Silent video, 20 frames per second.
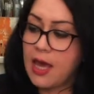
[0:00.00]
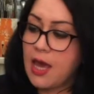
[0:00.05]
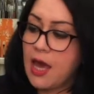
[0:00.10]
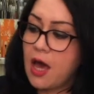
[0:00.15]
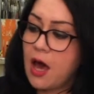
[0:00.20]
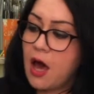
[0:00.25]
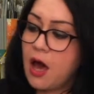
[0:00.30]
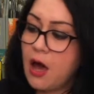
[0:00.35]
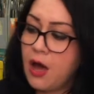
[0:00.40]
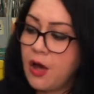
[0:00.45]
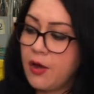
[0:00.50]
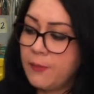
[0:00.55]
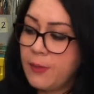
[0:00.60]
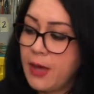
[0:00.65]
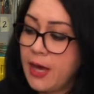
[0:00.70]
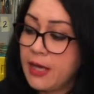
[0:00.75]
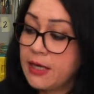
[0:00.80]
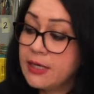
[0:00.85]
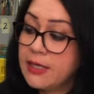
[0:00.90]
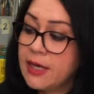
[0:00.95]

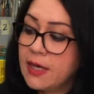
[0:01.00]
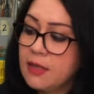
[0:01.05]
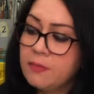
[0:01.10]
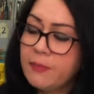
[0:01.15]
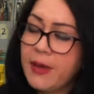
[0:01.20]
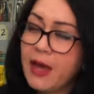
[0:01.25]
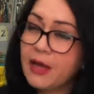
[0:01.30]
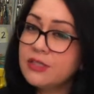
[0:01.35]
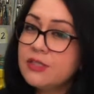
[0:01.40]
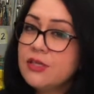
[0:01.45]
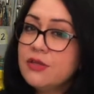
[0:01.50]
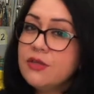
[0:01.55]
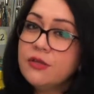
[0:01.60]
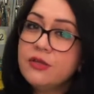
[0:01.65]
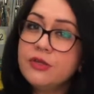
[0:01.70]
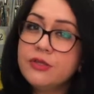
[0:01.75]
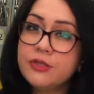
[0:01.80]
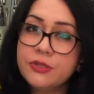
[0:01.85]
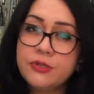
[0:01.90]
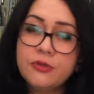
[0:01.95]
And again, back to the
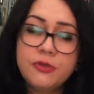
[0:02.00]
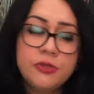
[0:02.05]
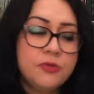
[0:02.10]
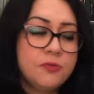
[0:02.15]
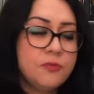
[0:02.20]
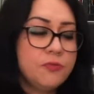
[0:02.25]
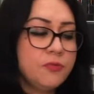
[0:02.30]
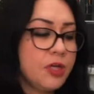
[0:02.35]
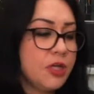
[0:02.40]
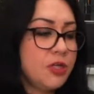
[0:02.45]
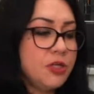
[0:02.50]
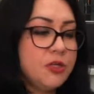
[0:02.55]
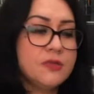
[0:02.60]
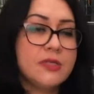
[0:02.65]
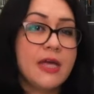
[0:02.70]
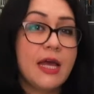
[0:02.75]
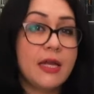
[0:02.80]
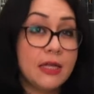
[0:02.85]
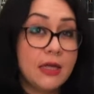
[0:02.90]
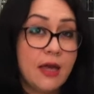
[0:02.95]
glue, you can use
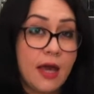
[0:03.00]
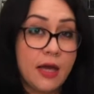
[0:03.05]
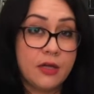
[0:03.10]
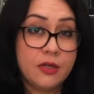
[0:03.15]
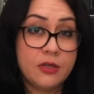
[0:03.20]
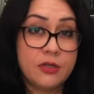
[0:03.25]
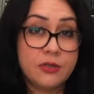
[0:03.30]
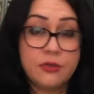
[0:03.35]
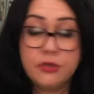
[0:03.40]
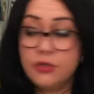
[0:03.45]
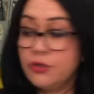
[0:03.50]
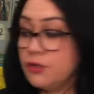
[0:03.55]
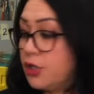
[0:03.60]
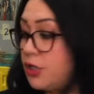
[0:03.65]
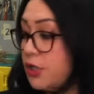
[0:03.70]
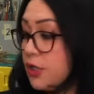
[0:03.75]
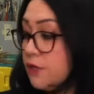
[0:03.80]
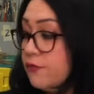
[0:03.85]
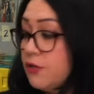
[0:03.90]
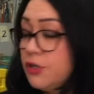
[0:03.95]
any kind of glue. You can
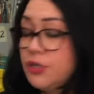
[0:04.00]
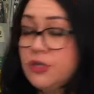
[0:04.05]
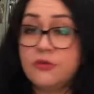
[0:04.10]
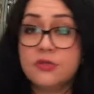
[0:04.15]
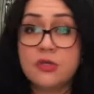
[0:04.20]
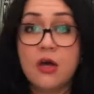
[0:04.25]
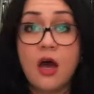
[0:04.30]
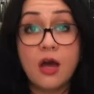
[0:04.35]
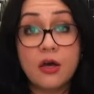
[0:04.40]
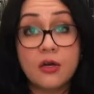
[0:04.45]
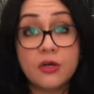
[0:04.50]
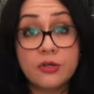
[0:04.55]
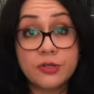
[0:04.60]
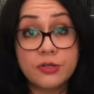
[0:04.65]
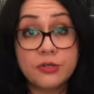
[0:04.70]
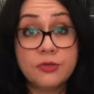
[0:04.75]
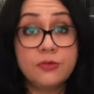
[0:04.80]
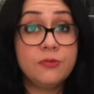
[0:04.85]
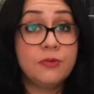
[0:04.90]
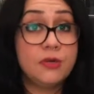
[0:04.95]
even use hot
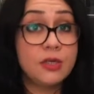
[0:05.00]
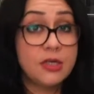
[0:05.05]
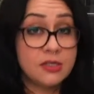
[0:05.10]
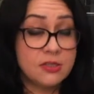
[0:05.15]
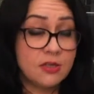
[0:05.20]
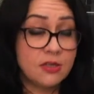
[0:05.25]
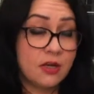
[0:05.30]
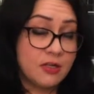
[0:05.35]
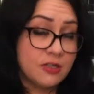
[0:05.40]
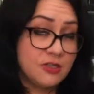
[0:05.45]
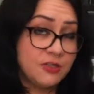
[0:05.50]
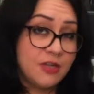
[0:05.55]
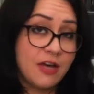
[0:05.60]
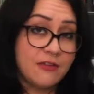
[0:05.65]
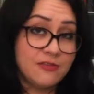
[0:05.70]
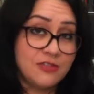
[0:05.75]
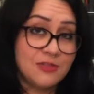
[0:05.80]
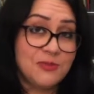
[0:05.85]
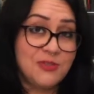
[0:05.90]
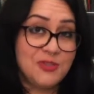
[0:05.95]
glue as long as you have
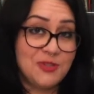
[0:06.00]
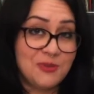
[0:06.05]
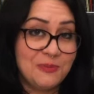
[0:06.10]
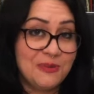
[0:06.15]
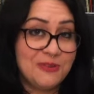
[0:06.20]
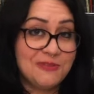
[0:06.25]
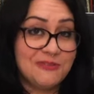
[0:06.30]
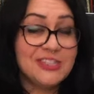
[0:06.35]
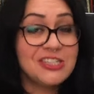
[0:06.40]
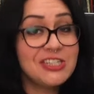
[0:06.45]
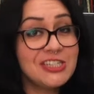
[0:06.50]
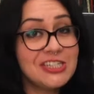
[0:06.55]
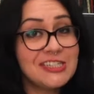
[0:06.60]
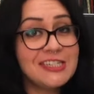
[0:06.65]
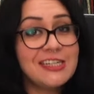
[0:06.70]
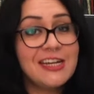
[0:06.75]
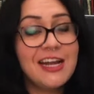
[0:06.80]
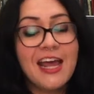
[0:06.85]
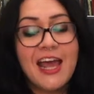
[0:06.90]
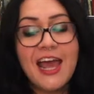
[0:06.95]
some supervision.
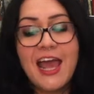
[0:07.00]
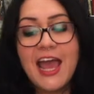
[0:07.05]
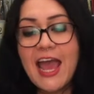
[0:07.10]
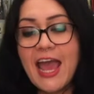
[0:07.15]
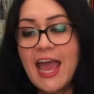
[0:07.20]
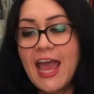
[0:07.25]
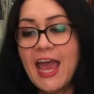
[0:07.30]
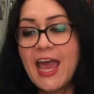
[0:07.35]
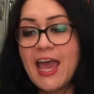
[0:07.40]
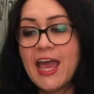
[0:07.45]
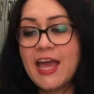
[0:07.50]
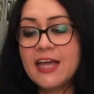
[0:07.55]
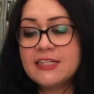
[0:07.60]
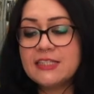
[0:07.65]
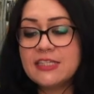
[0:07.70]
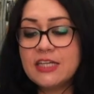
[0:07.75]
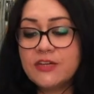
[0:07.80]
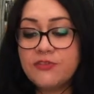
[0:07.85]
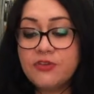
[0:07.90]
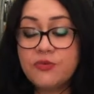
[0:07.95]
And
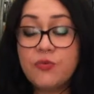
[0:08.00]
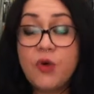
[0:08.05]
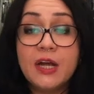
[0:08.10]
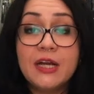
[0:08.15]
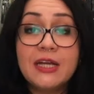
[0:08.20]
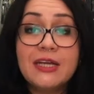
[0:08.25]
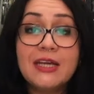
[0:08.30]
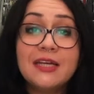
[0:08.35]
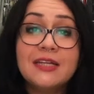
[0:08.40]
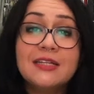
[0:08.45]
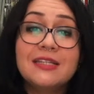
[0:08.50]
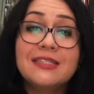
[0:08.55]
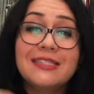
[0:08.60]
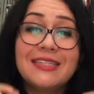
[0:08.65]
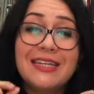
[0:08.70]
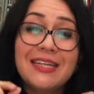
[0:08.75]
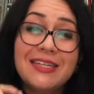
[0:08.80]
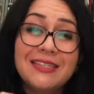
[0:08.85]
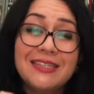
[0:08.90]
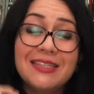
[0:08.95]
if you want to get
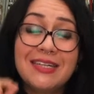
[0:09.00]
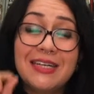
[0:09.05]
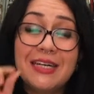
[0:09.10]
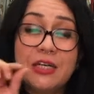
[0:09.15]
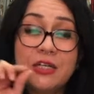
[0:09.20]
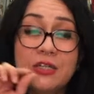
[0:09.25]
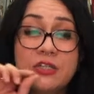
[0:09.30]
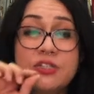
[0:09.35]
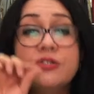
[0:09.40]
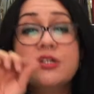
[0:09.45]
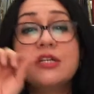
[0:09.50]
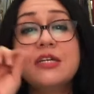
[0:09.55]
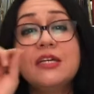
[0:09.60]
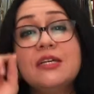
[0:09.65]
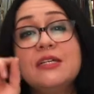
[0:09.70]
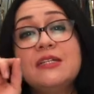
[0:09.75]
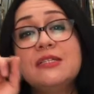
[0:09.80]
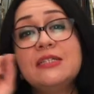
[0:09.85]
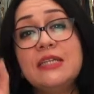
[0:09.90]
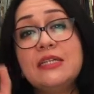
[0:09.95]
into
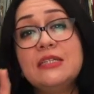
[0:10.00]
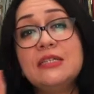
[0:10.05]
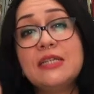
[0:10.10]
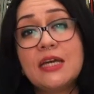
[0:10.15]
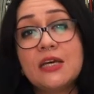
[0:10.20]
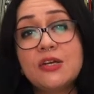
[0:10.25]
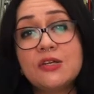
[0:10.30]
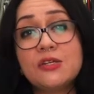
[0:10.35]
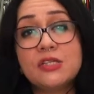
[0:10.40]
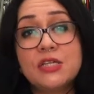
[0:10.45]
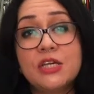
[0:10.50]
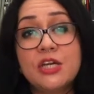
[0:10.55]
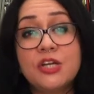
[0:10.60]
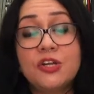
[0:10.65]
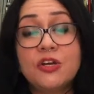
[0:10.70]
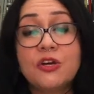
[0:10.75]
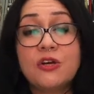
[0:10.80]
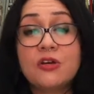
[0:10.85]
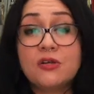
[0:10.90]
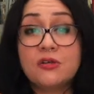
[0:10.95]
intricate details in
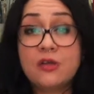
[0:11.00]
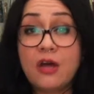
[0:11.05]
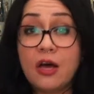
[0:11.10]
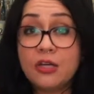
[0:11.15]
your collage